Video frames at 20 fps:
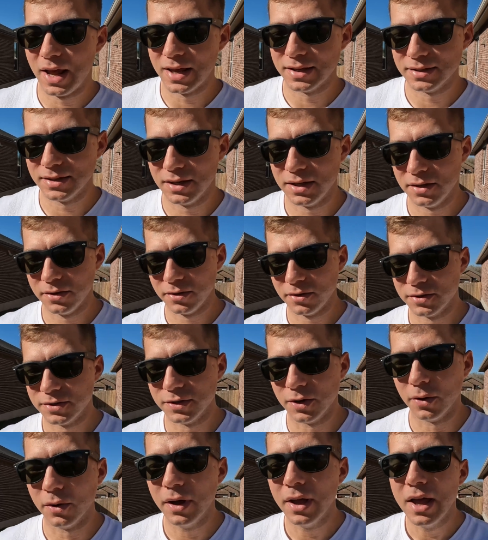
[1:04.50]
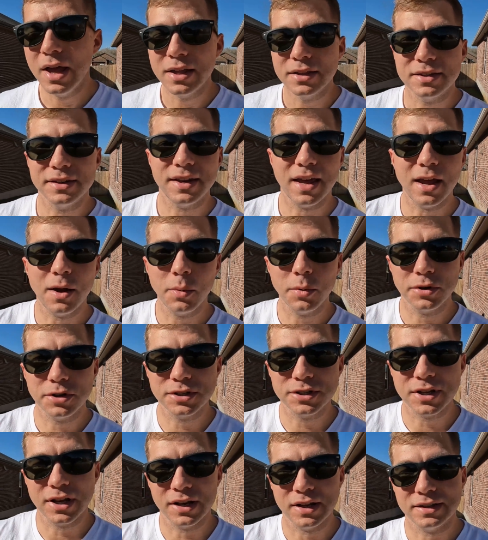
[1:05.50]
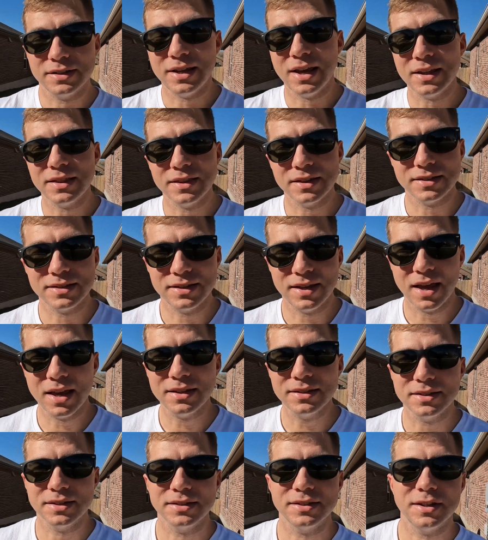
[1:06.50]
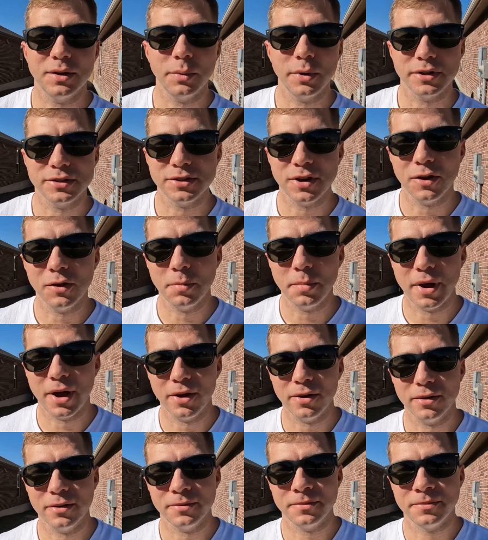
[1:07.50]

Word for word: hasn't either. So today we're just gonna take this test and see what it's all about.